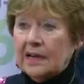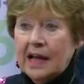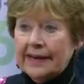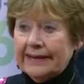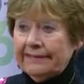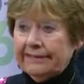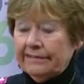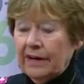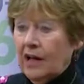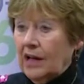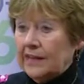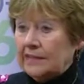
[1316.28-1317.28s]
kind of
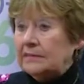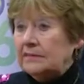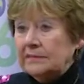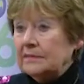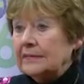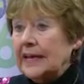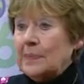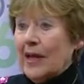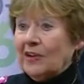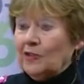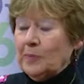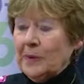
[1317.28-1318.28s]
on Keep
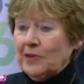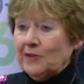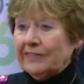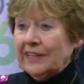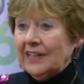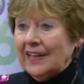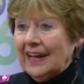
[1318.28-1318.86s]
Akron Beautiful?